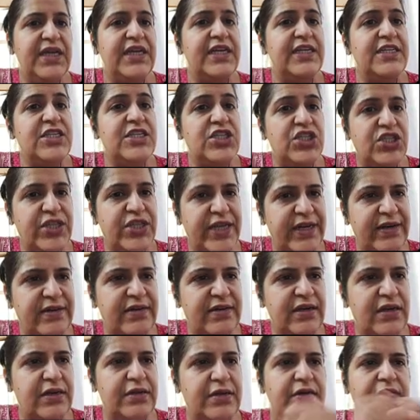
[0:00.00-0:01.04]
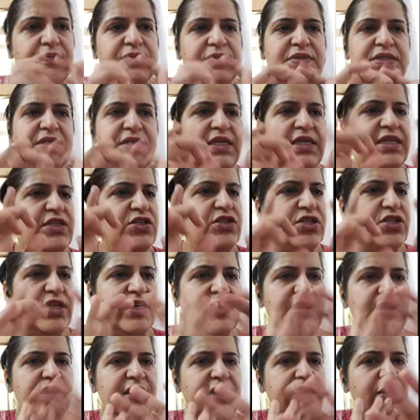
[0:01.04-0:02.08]
In general terms, in
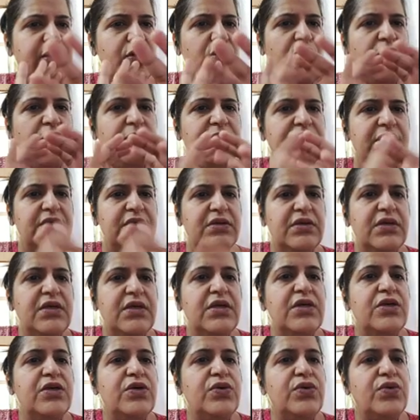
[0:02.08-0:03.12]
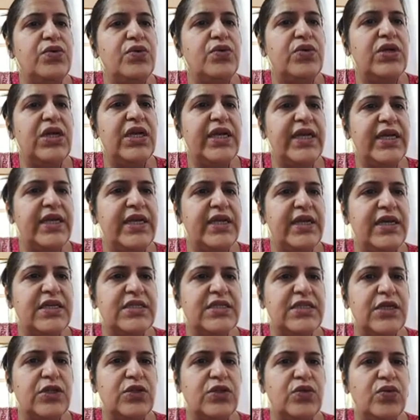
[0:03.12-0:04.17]
common, rural
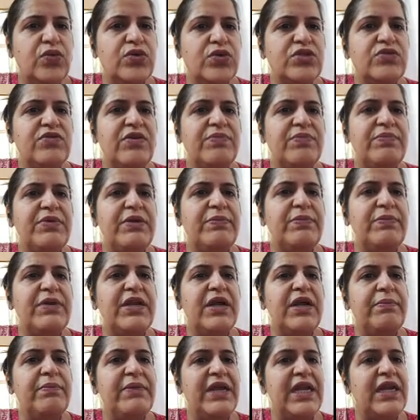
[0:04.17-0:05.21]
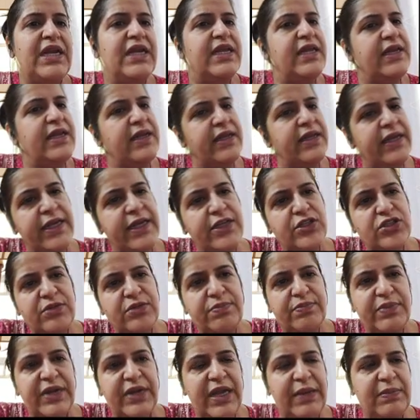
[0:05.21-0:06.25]
areas are those where people are mainly engaged
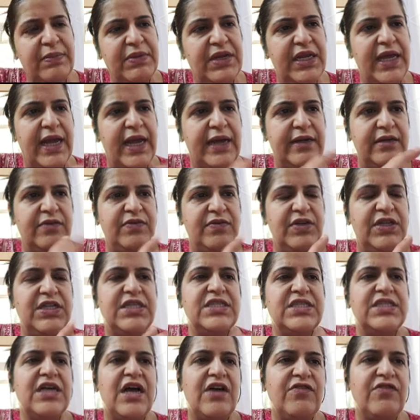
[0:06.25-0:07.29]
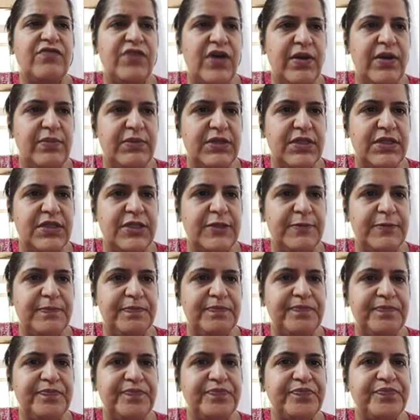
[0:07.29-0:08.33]
in primary activities, are farmers.
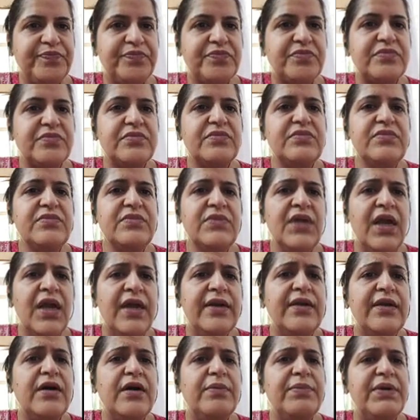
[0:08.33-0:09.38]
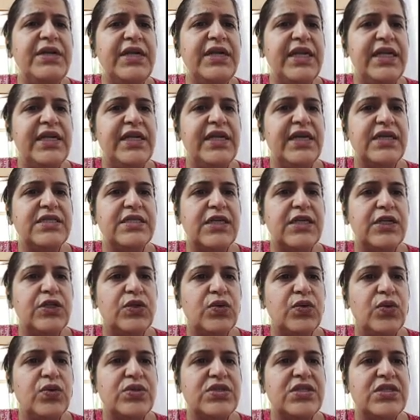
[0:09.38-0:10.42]
And urban areas are
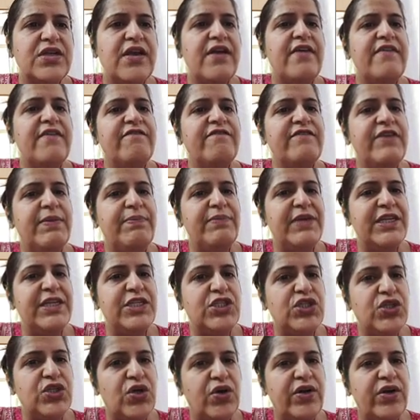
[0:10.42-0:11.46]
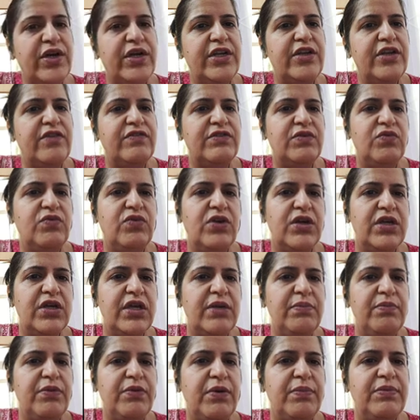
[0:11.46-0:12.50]
those where majority of the
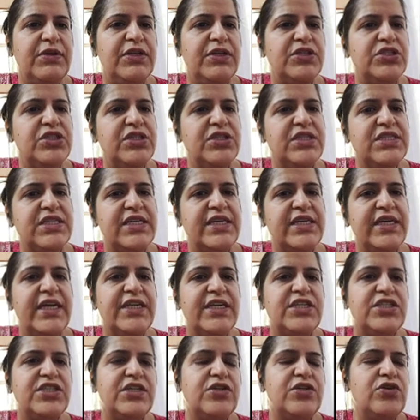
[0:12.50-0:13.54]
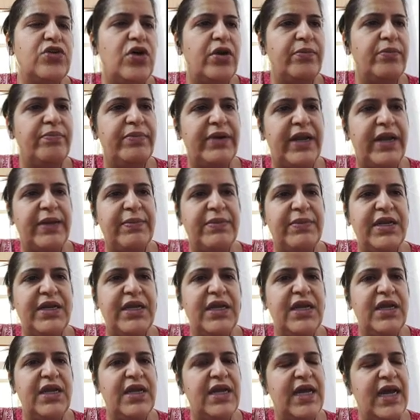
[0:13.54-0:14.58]
working population is engaged in
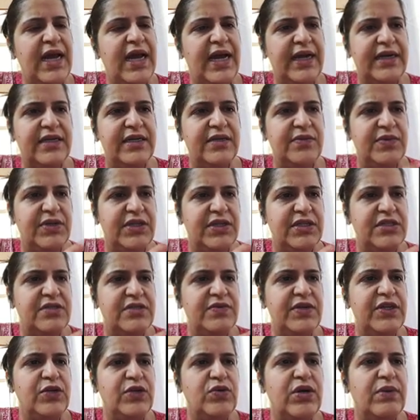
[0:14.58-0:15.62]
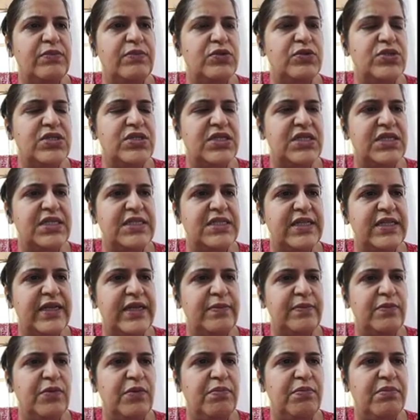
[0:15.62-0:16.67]
non-primary activities. When you come to cities
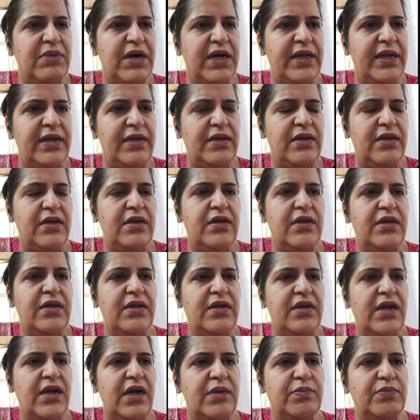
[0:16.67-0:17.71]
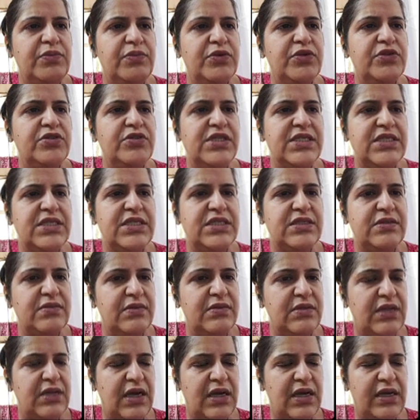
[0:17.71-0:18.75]
like Mumbai, Nagpur,
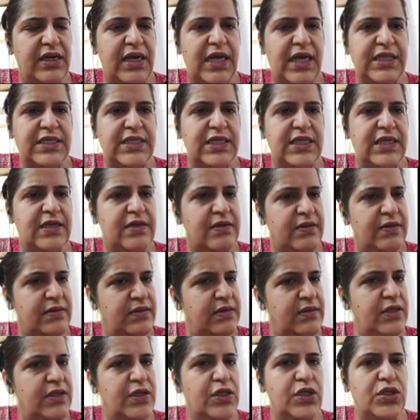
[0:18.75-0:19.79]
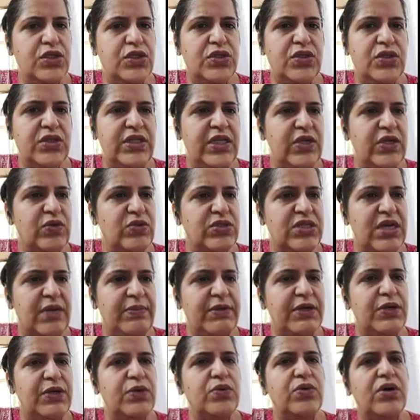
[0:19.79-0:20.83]
Nasik, so those come
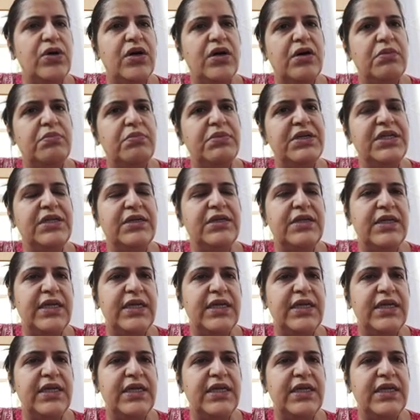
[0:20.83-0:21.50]
into urban